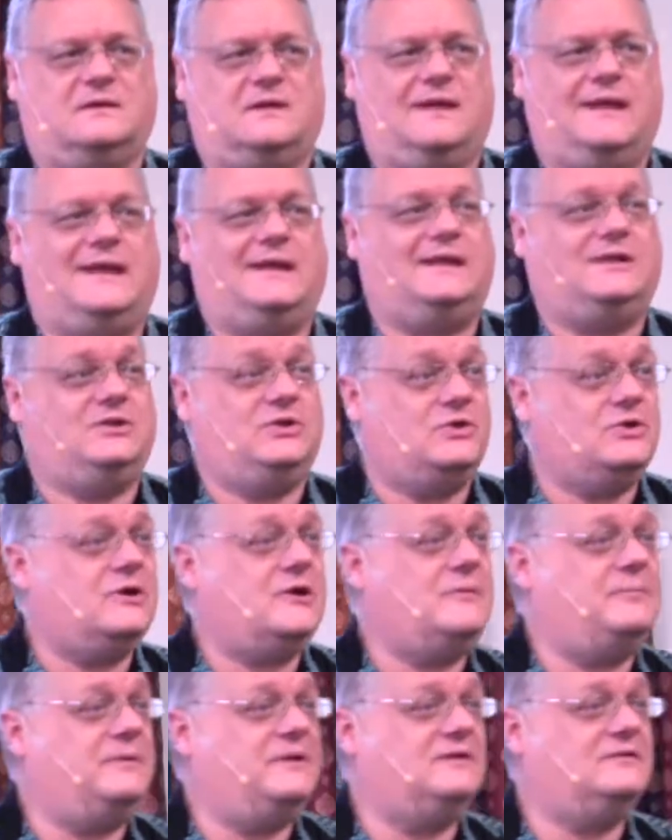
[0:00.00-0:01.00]
And in
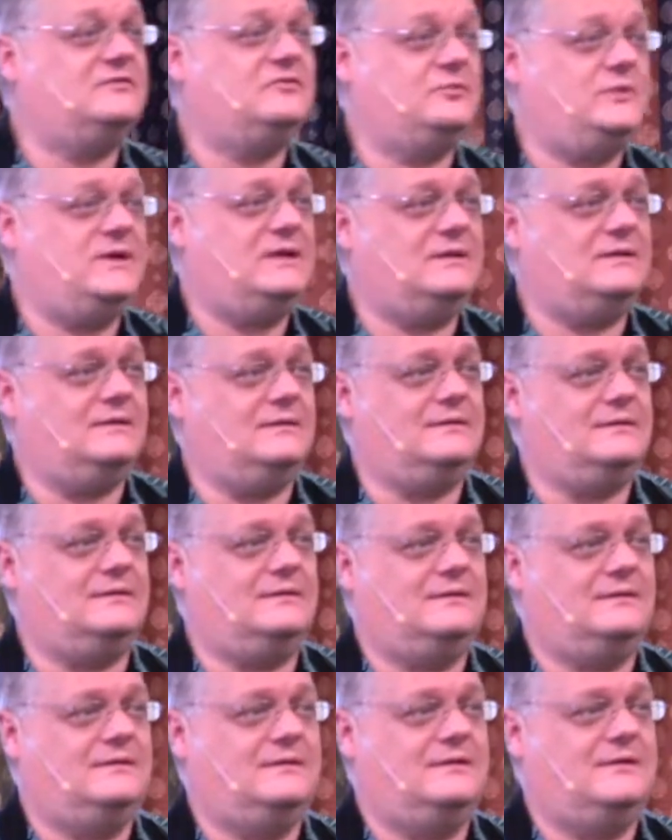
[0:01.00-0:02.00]
Europe and in Sweden,
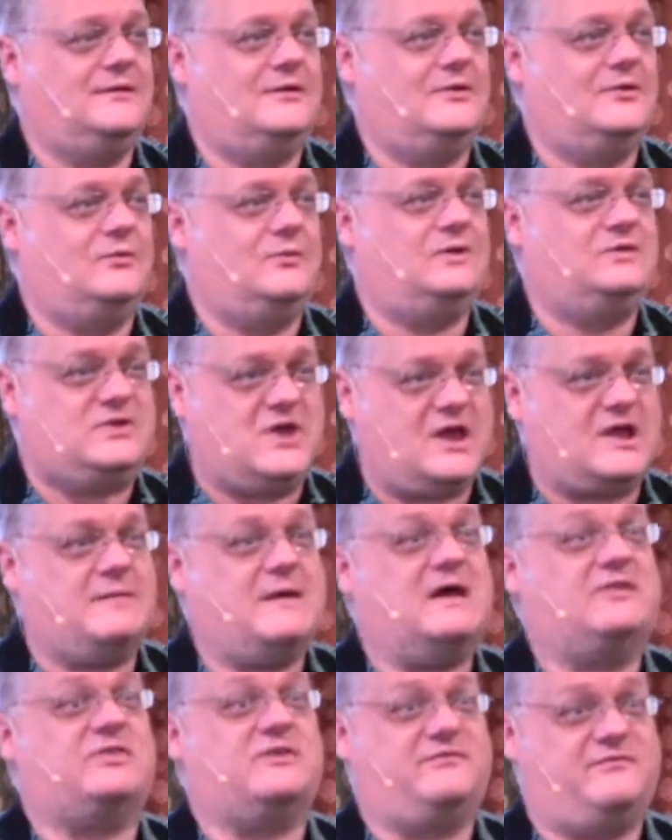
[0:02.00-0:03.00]
we talk
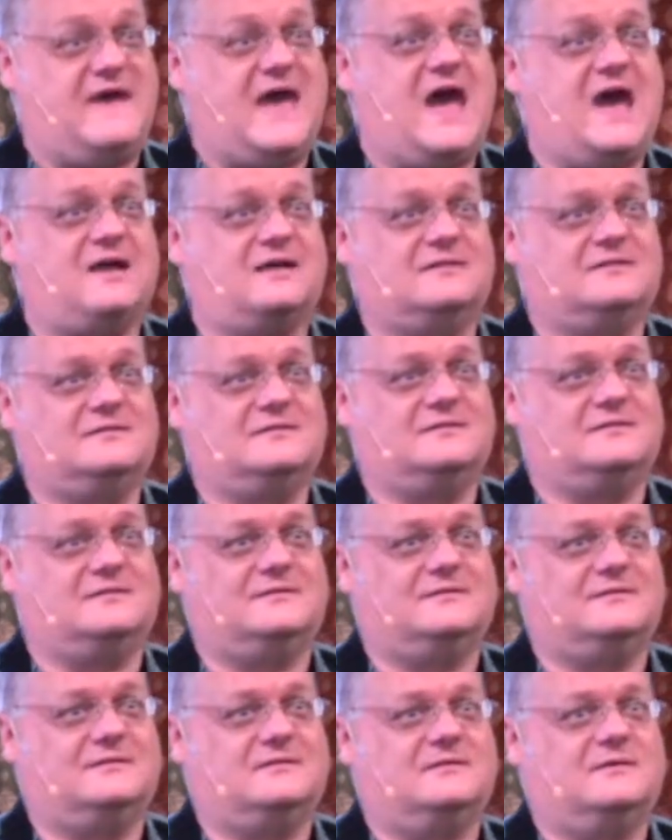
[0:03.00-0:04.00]
about the facts
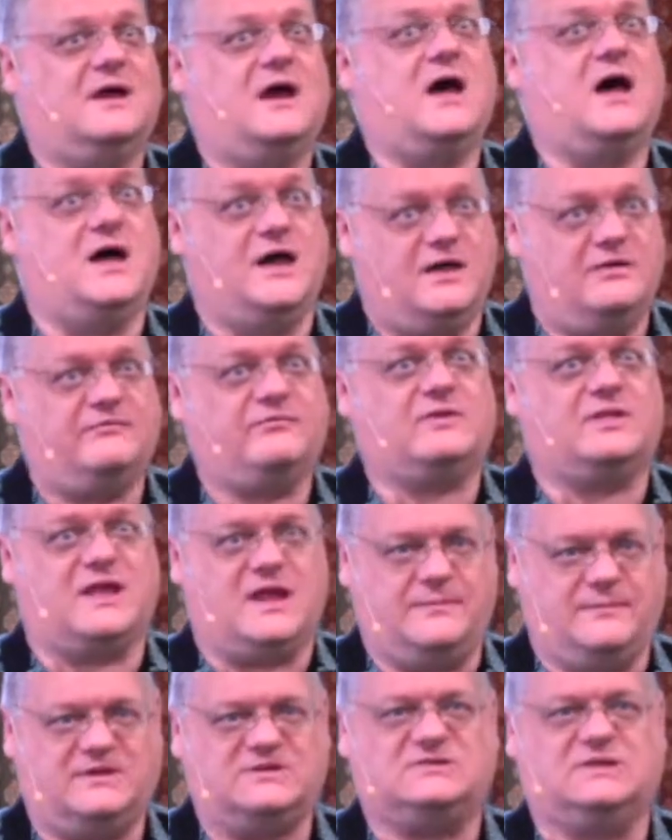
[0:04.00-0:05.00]
of
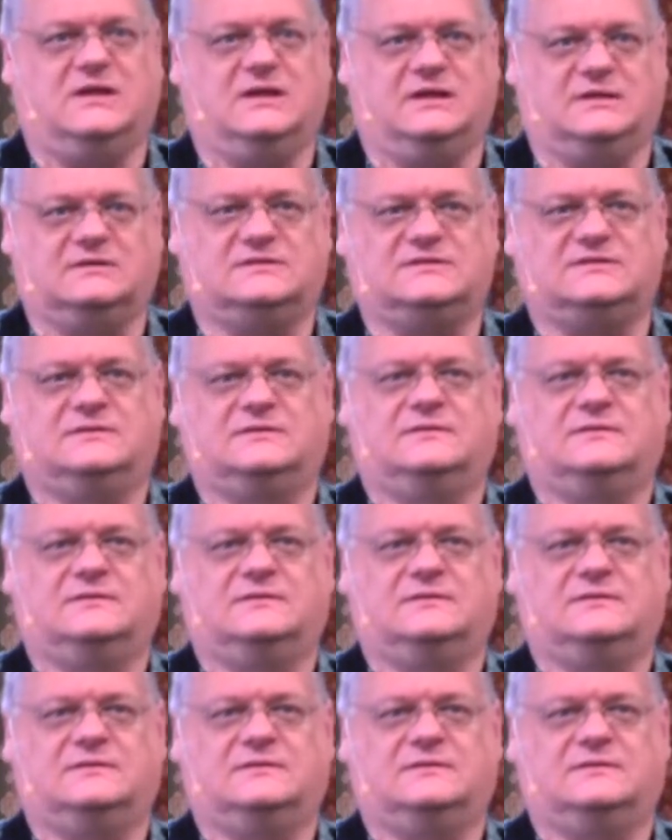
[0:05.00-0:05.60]
climate change."